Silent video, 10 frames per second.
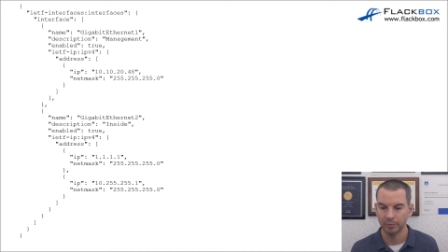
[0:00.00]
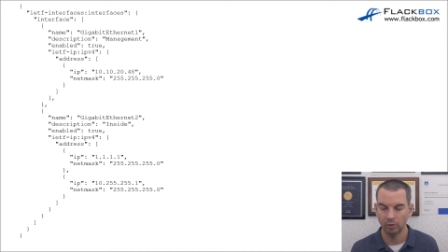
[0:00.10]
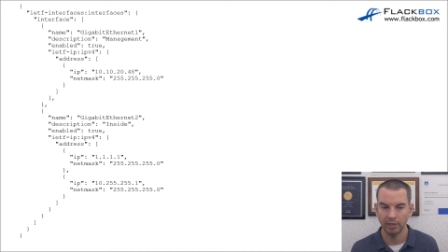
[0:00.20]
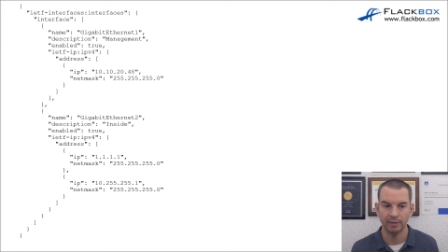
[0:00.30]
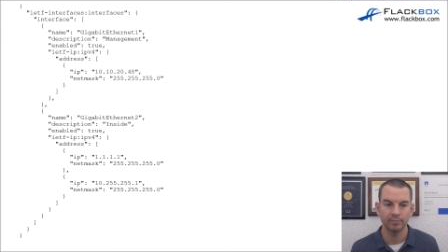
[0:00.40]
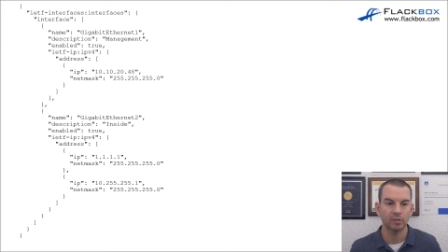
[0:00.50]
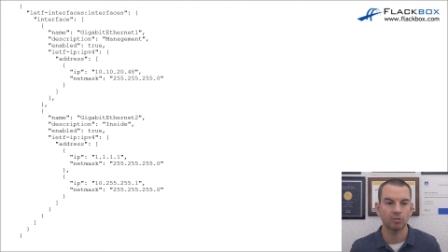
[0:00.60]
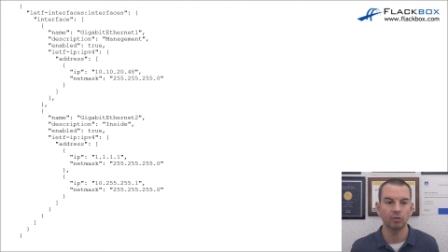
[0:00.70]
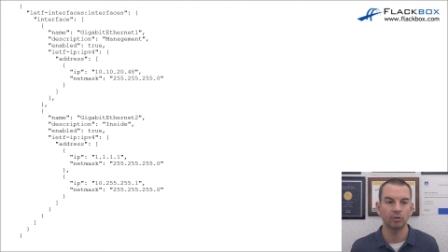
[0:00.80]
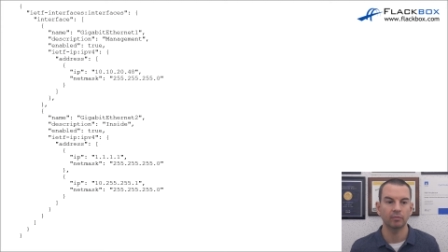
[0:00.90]
Okay,
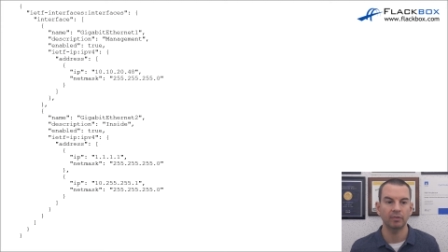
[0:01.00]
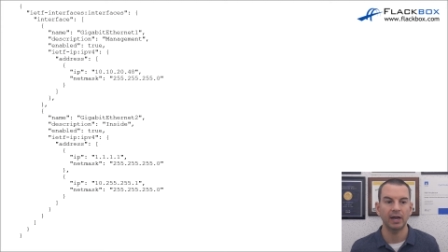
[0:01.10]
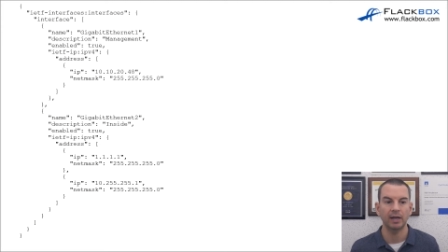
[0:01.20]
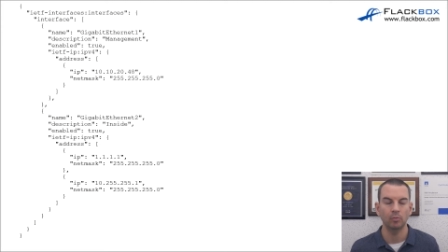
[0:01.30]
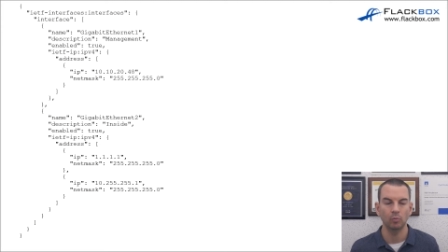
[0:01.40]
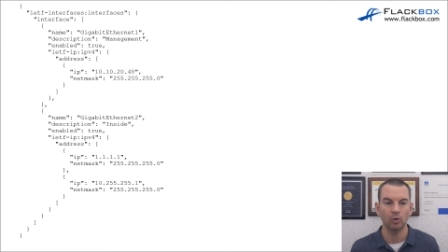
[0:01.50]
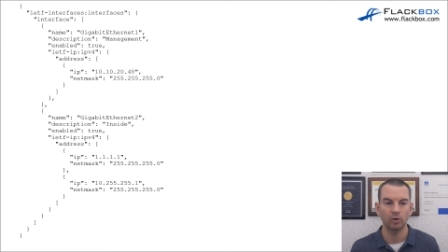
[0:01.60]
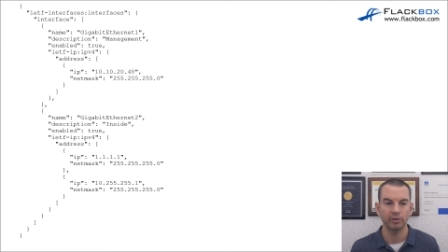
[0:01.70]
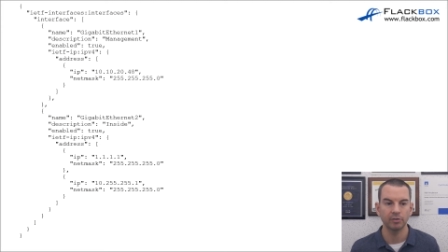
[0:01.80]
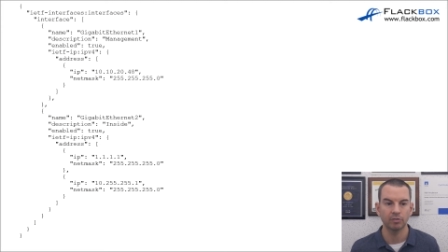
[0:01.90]
so that
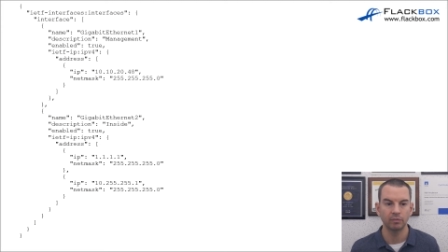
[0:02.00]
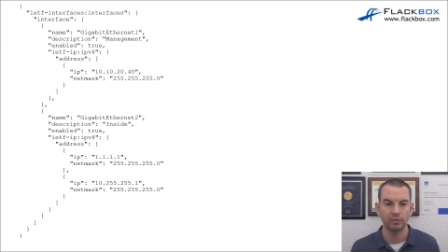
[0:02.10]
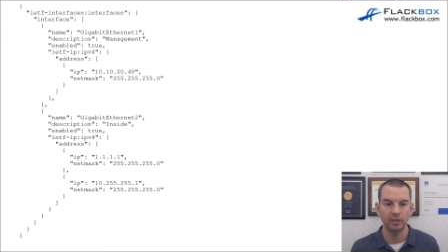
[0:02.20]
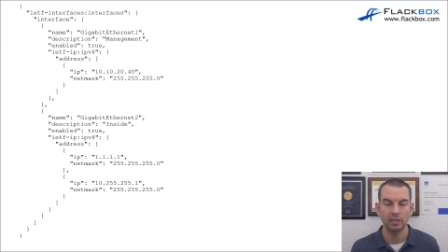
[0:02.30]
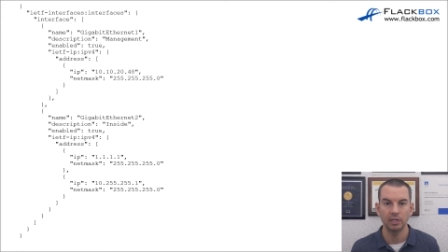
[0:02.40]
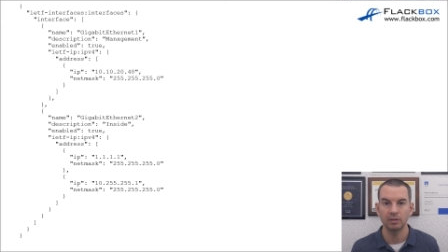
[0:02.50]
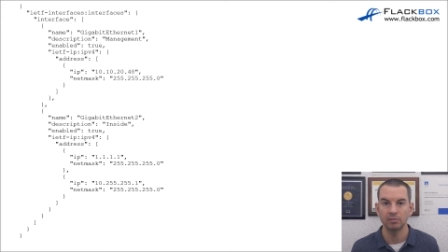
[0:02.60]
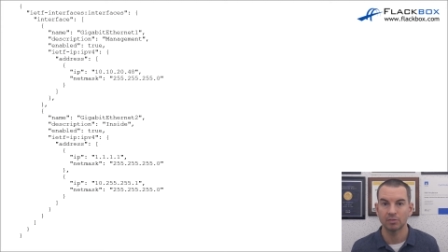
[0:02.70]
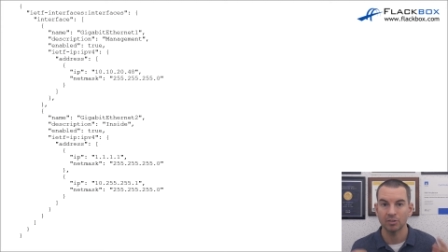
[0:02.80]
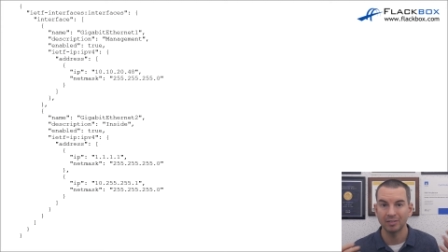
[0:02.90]
was the
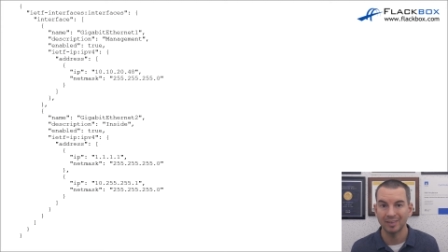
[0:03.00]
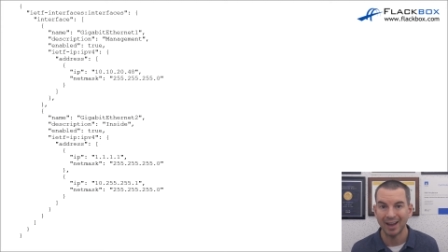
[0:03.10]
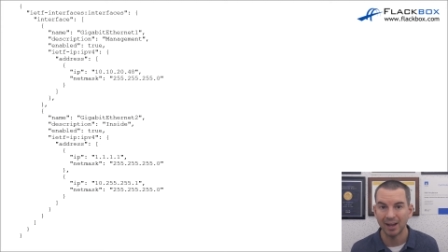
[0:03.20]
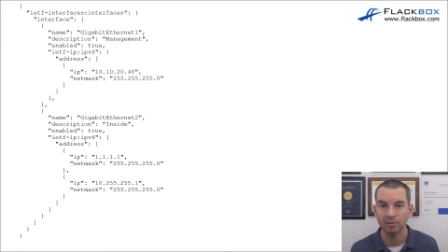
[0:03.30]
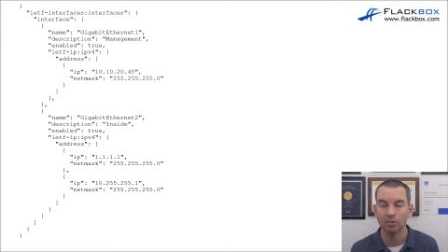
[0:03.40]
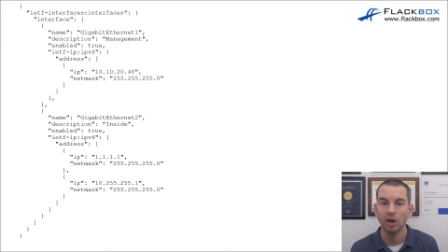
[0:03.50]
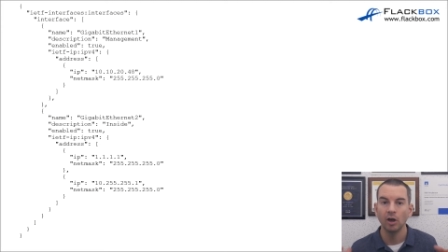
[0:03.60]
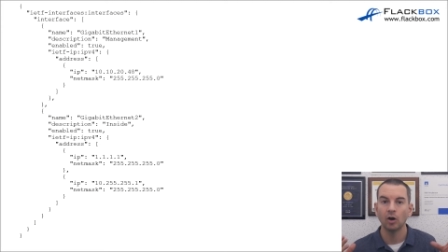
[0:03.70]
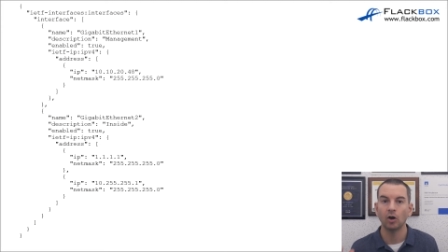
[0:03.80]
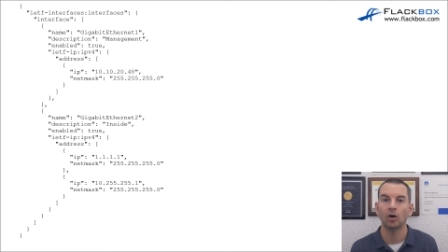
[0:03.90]
syntax
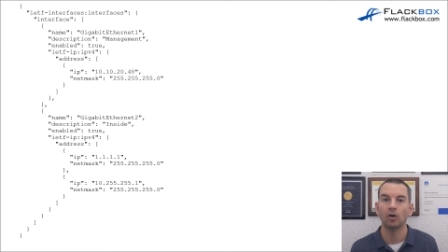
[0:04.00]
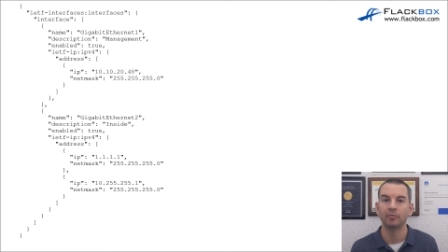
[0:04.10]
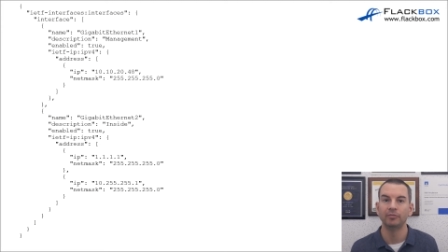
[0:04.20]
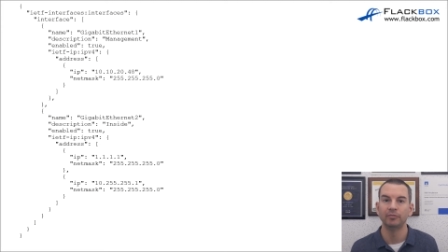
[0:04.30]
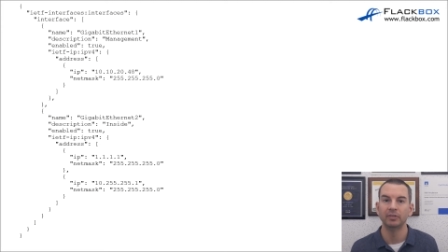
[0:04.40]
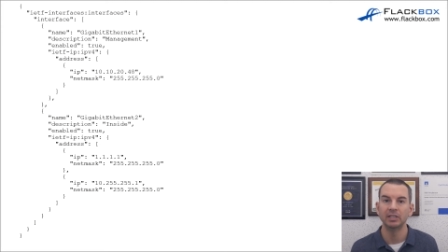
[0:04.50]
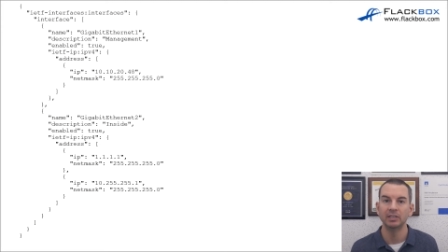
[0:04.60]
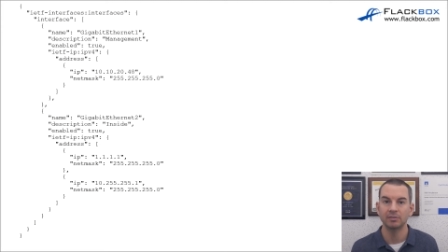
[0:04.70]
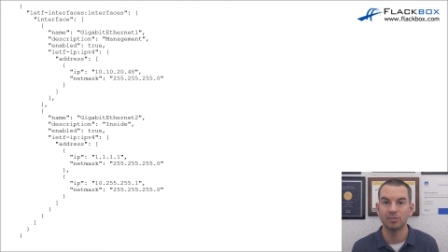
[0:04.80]
of the